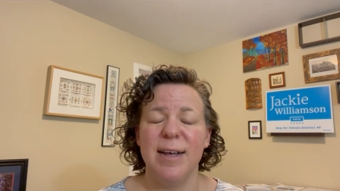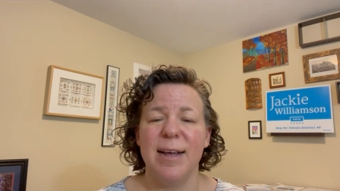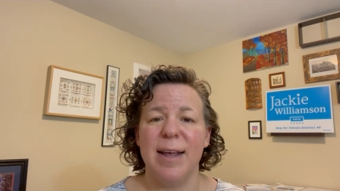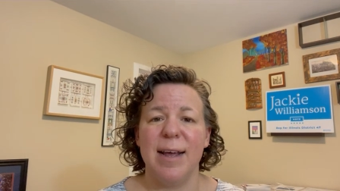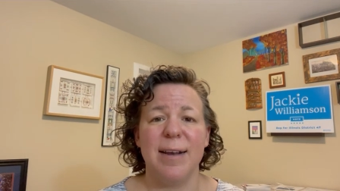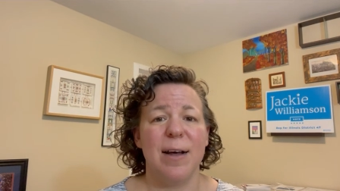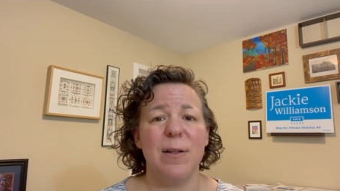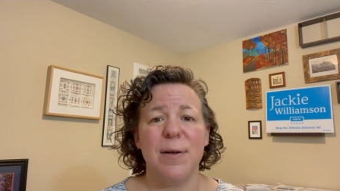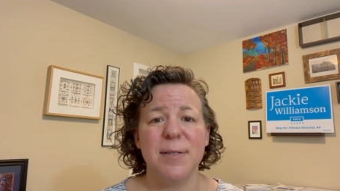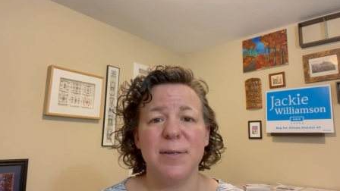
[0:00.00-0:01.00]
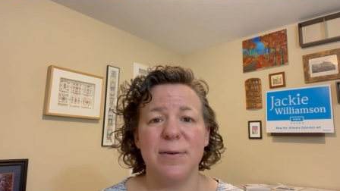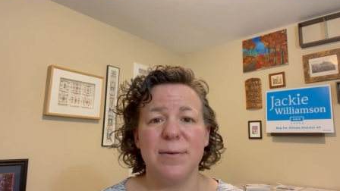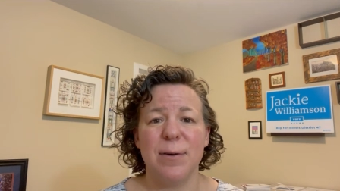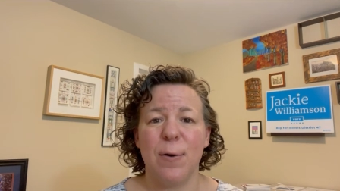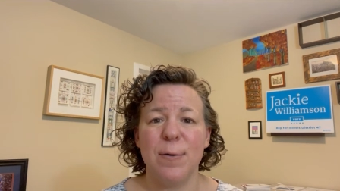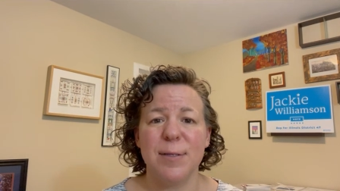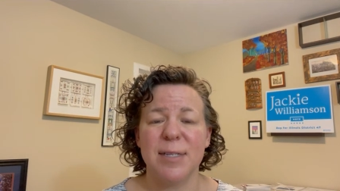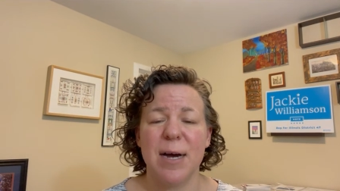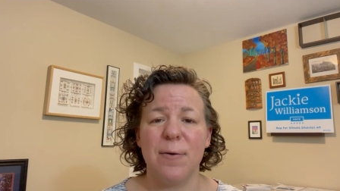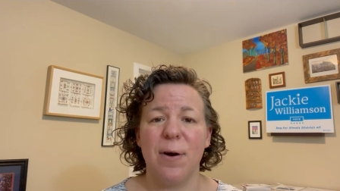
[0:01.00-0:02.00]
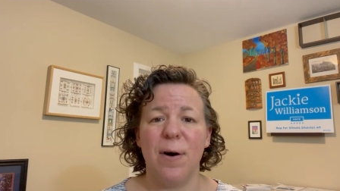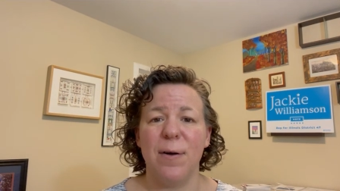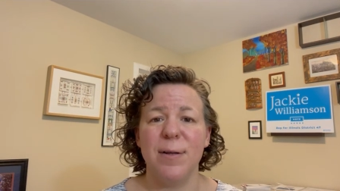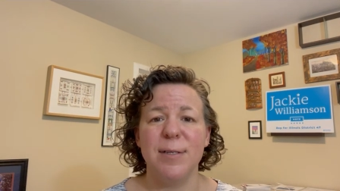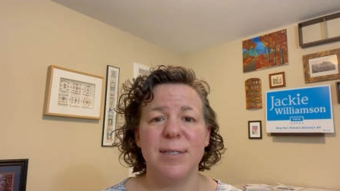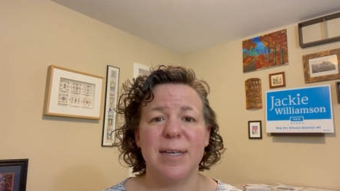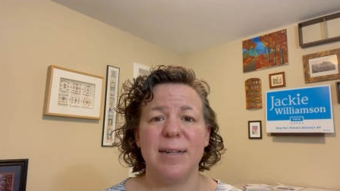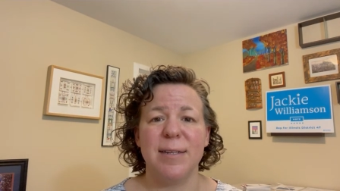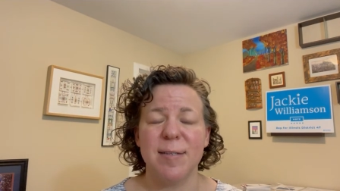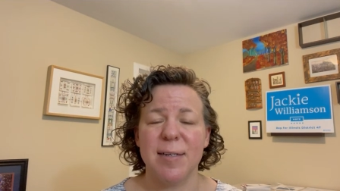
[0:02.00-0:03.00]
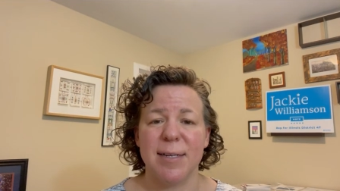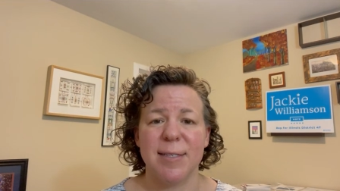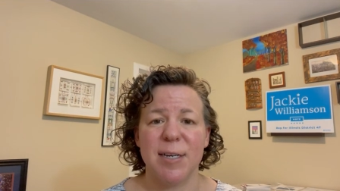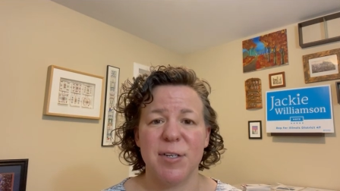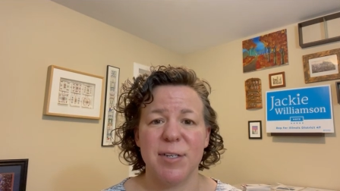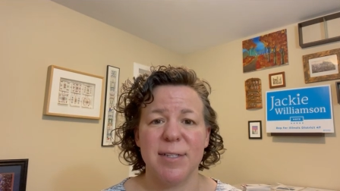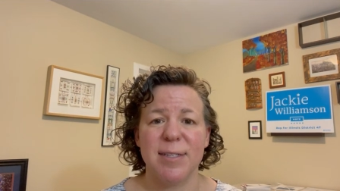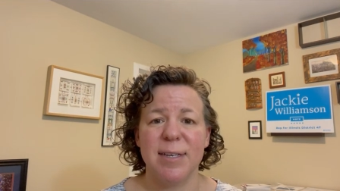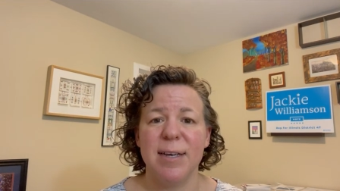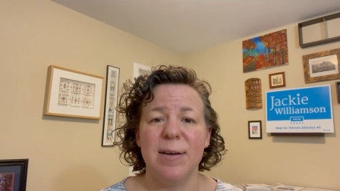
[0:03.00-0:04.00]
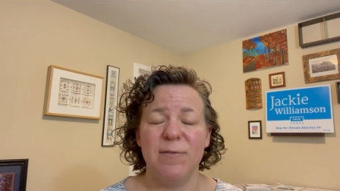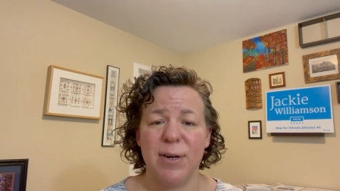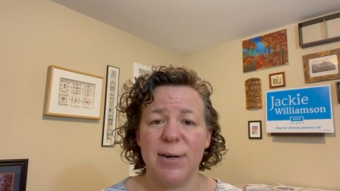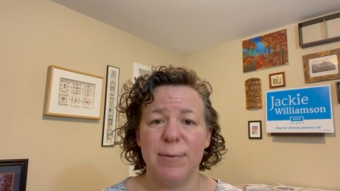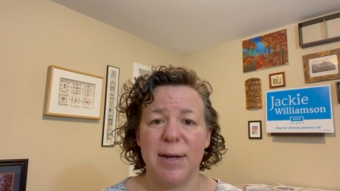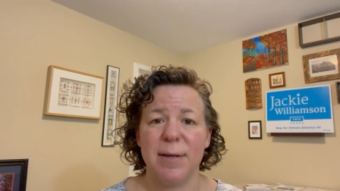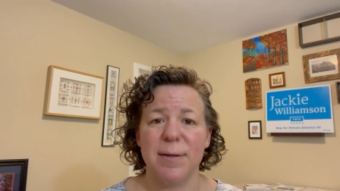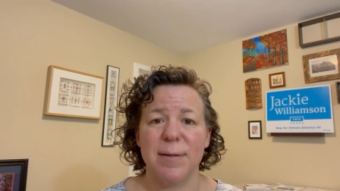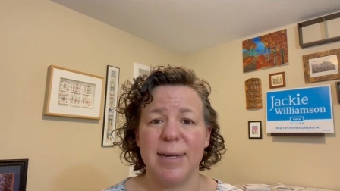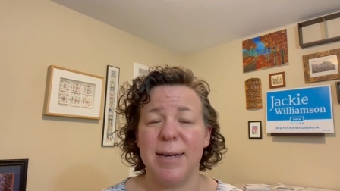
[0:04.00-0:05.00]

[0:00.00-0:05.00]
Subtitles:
And I'll also host town halls and listening sessions very regularly.